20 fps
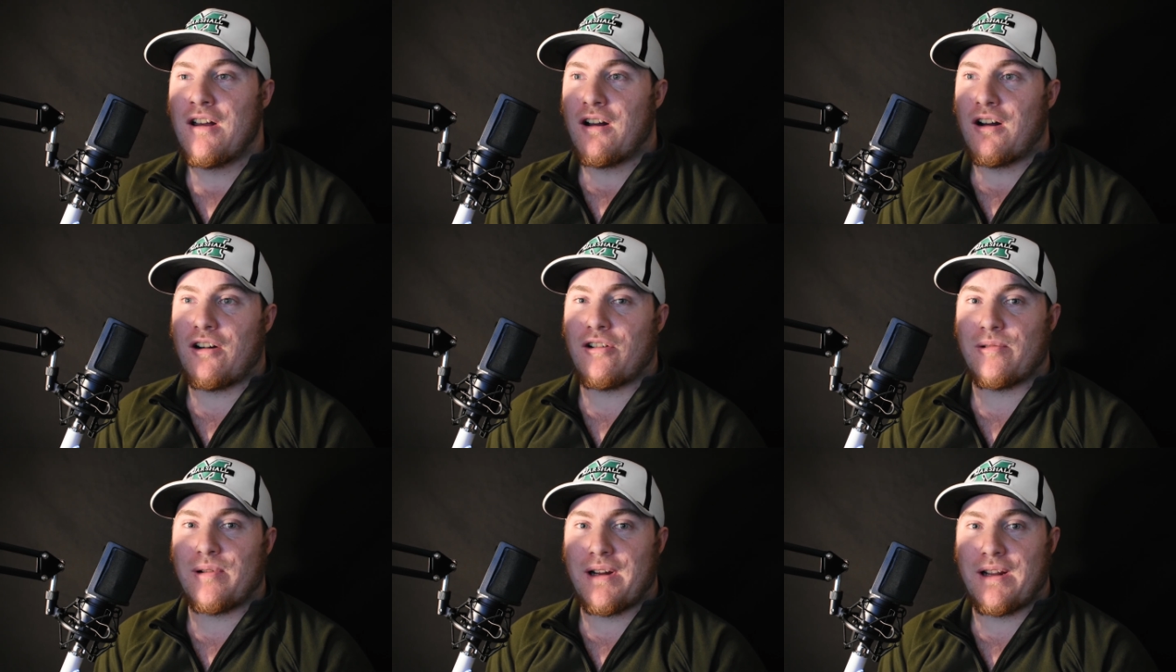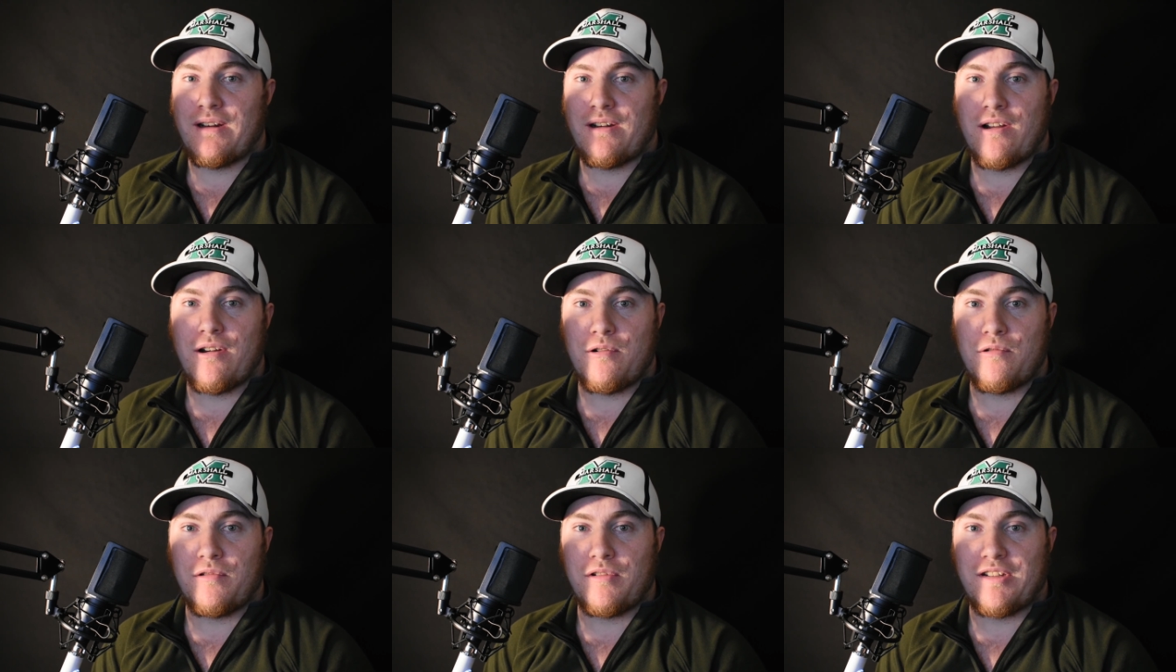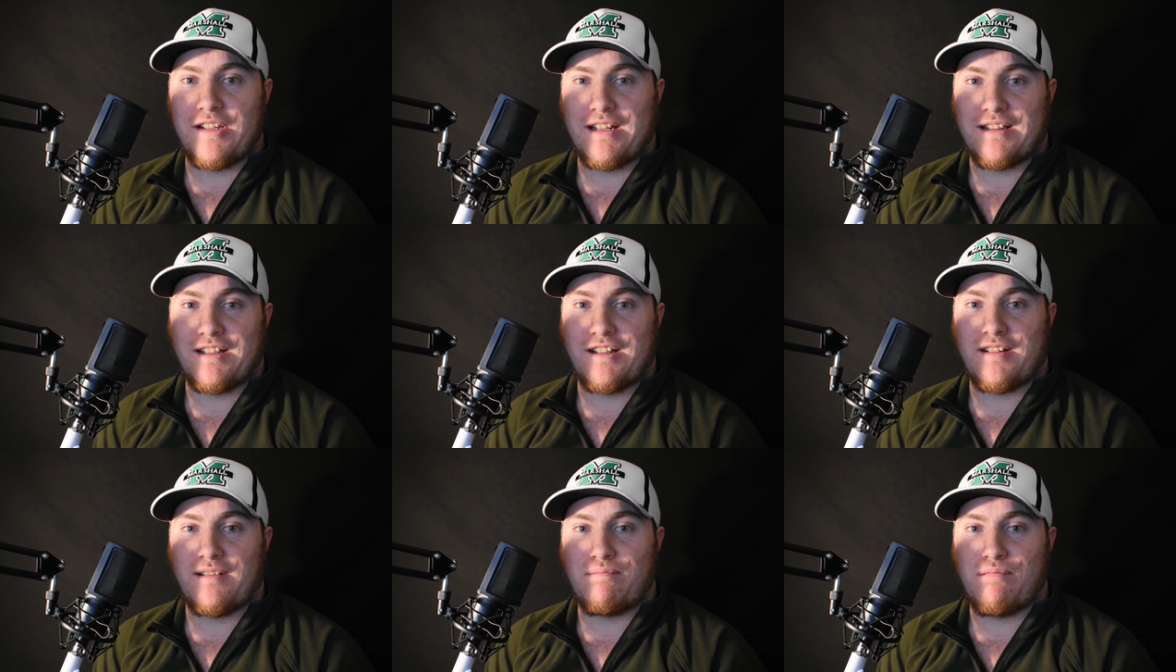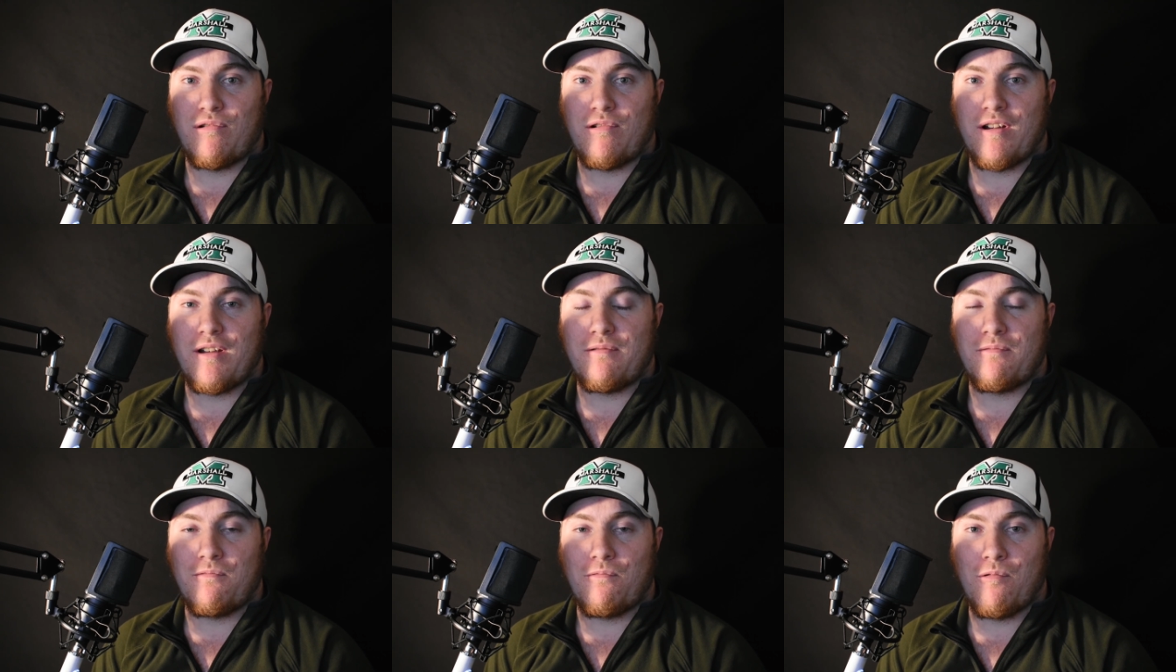already knows at this
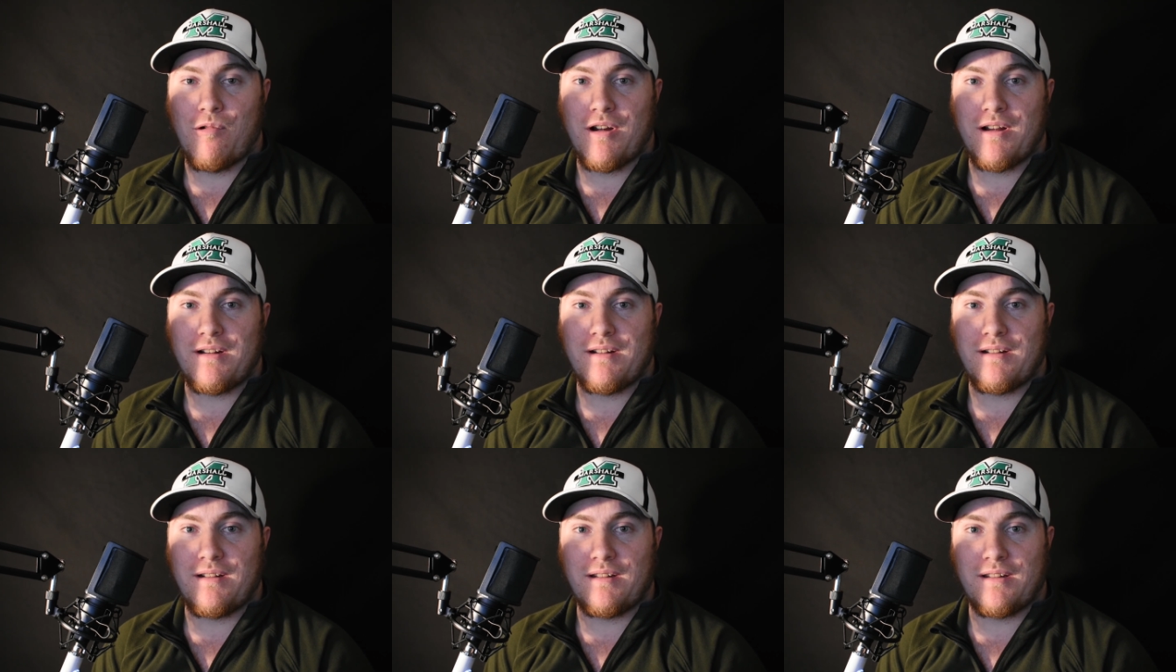point what